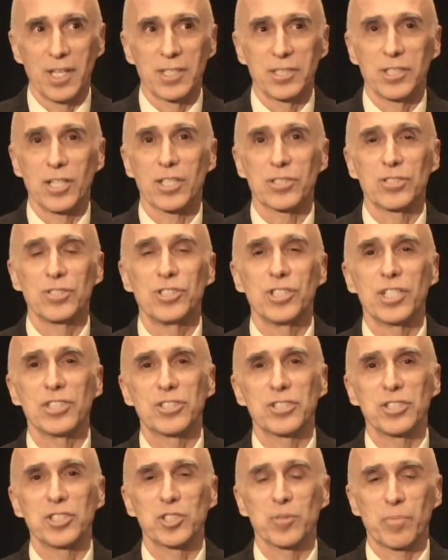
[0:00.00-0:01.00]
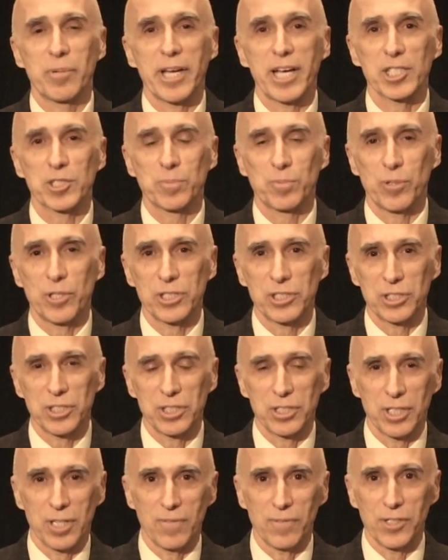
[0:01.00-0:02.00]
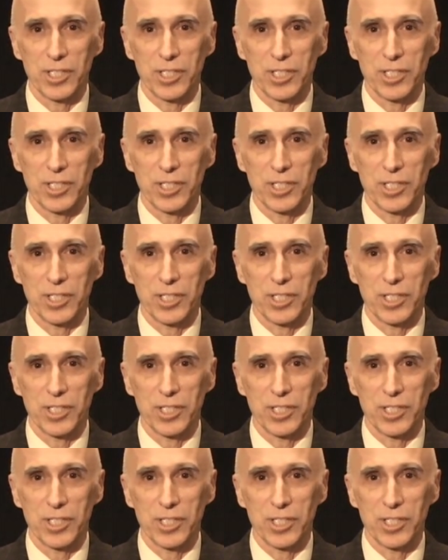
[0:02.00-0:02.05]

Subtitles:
Dr. Jensen is a past president of